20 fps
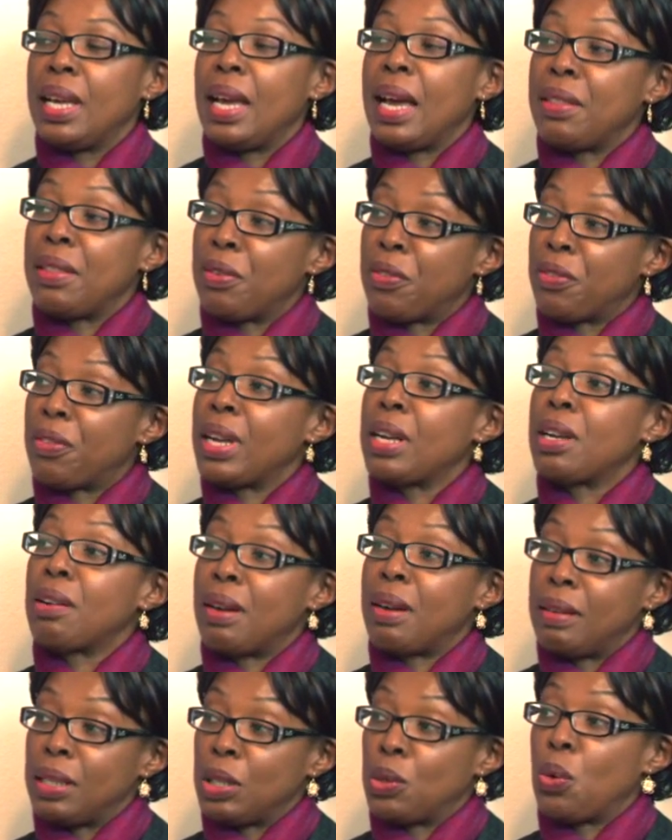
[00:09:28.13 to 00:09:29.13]
at the Frank
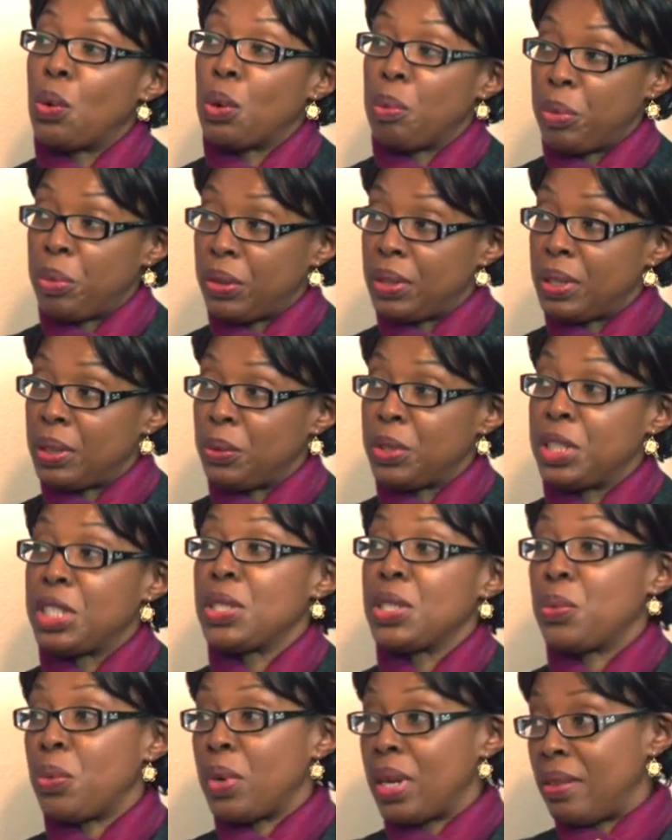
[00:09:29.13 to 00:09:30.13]
Crowley Court Building, which
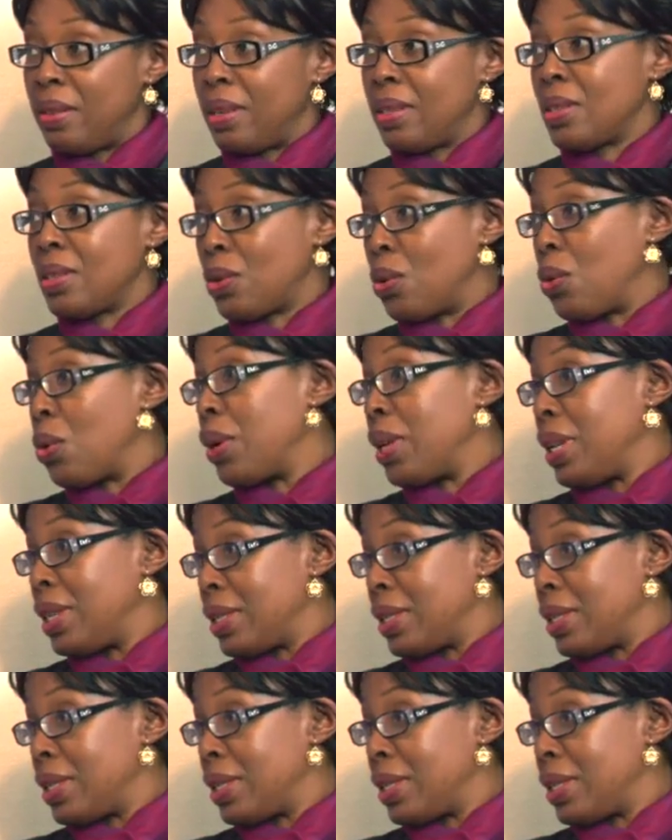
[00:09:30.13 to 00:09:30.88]
is where this court